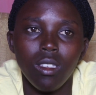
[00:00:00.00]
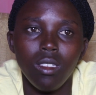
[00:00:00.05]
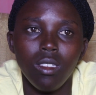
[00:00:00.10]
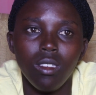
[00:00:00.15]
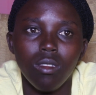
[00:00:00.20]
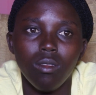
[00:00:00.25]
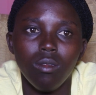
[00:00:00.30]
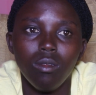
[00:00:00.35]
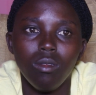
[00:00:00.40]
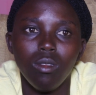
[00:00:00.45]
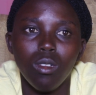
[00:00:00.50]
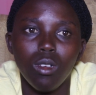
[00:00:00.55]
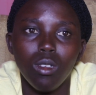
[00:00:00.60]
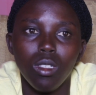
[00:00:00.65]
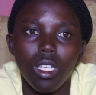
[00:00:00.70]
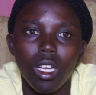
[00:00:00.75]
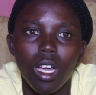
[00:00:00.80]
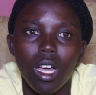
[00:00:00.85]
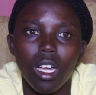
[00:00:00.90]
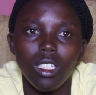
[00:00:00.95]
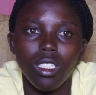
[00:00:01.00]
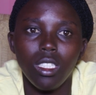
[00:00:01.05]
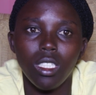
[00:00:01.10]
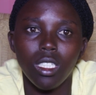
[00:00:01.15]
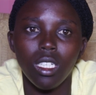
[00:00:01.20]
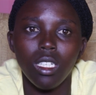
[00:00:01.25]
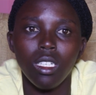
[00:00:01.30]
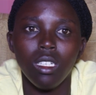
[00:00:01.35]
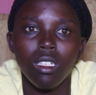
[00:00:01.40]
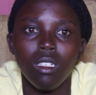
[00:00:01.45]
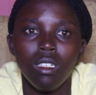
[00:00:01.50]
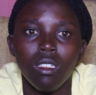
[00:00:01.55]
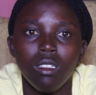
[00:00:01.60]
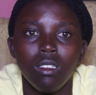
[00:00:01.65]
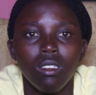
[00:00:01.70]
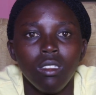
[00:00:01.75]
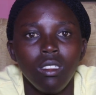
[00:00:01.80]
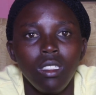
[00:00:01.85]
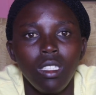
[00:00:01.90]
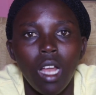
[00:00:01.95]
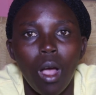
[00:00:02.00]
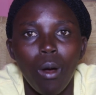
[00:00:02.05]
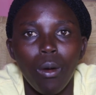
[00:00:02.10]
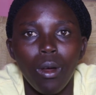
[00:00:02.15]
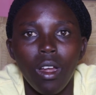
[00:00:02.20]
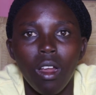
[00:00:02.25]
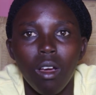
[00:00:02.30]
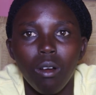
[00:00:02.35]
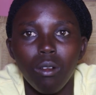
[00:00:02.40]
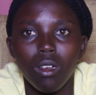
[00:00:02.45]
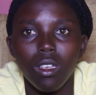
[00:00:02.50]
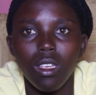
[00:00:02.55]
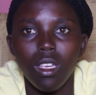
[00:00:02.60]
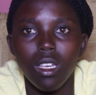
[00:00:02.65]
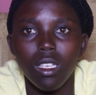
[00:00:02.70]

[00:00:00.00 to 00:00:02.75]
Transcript: none haje nawe ntago